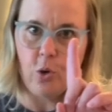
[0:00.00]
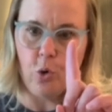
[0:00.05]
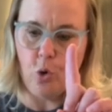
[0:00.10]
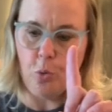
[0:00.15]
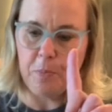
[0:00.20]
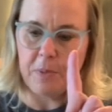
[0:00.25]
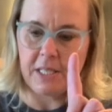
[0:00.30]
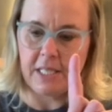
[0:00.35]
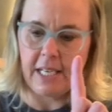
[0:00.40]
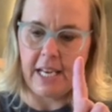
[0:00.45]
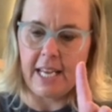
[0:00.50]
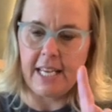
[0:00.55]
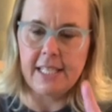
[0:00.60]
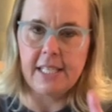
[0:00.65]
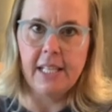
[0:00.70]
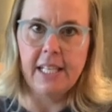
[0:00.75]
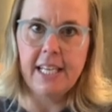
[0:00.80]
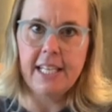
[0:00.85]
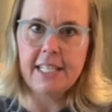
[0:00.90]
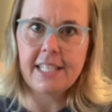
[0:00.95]

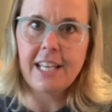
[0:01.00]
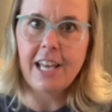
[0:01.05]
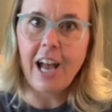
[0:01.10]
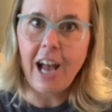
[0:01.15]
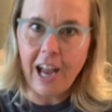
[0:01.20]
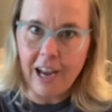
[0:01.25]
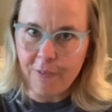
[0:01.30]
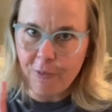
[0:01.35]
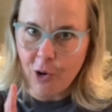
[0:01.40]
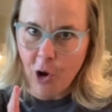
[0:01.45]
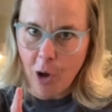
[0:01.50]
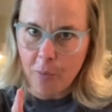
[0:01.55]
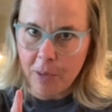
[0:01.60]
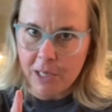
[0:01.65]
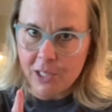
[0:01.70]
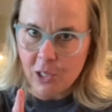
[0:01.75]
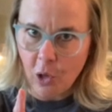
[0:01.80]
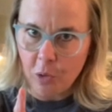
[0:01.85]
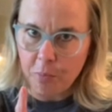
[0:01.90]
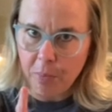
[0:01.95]
oops-a-daisies, I forgot my
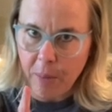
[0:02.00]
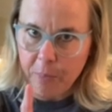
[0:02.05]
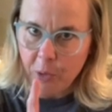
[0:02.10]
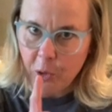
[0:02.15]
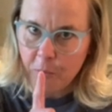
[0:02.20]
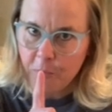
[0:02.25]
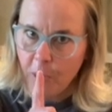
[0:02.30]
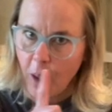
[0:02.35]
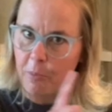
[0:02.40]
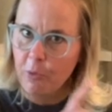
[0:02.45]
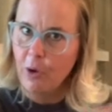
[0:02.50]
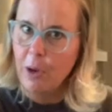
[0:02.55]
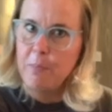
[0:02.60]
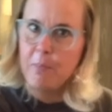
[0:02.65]
salt and pepper. I'll be right